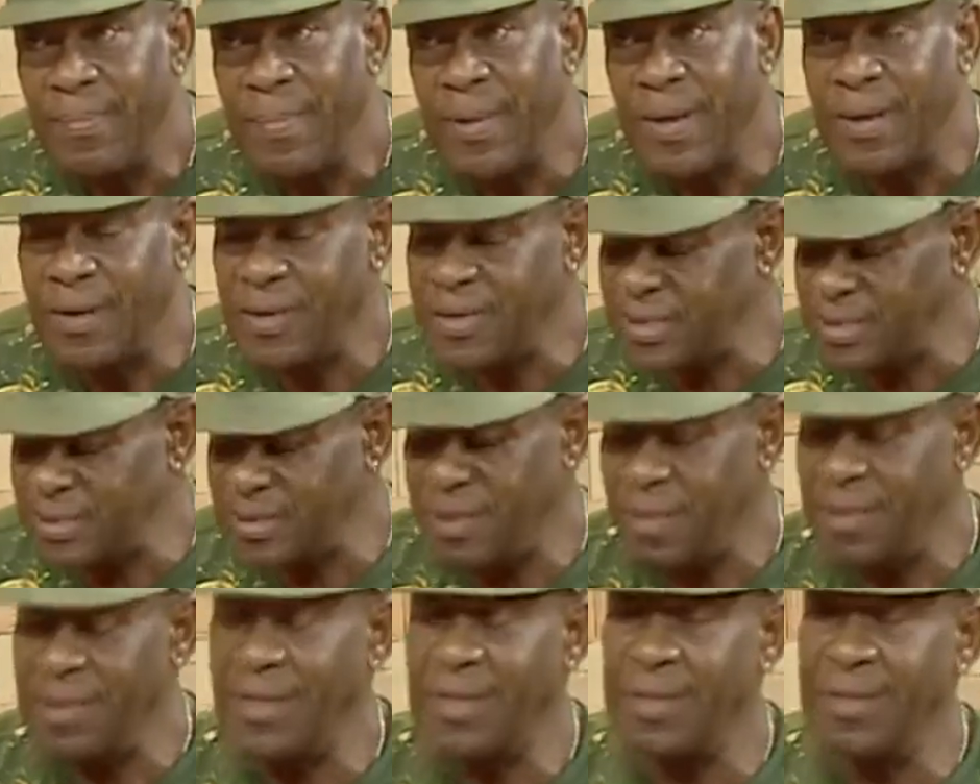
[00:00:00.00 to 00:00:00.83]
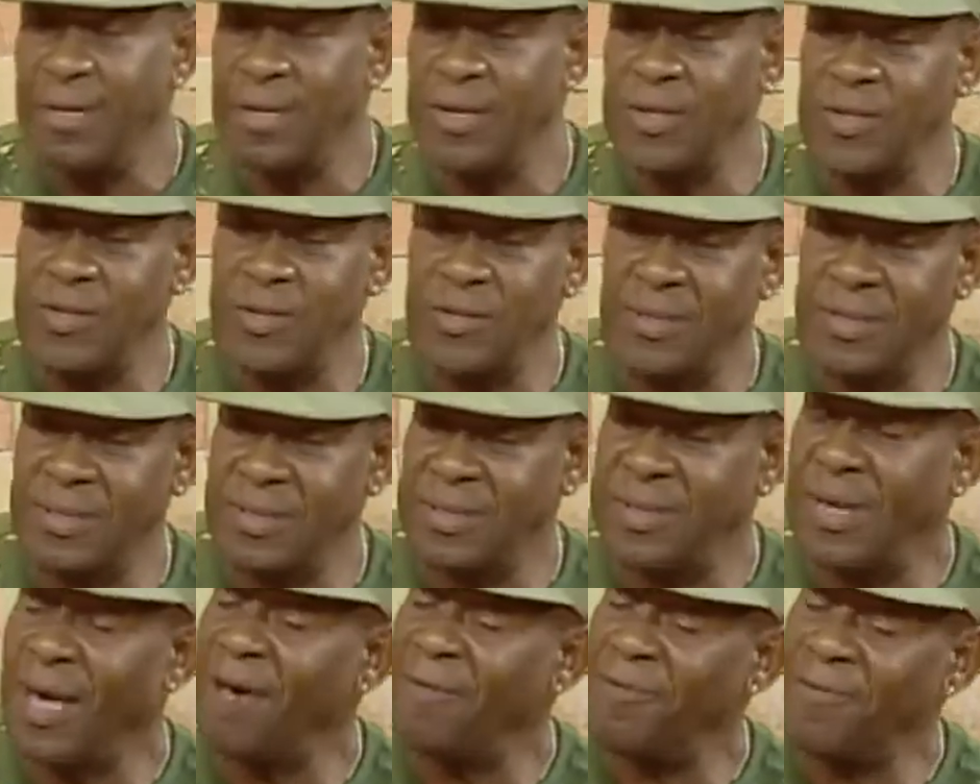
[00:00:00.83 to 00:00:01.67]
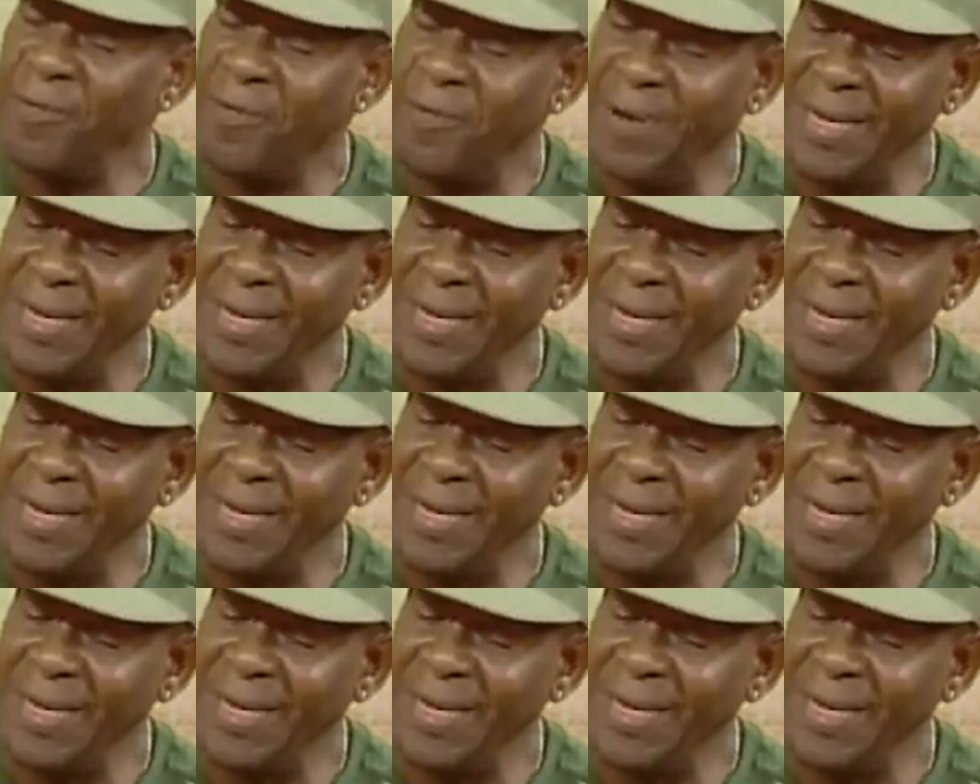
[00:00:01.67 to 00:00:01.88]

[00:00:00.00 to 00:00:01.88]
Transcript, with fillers: because the teachers have to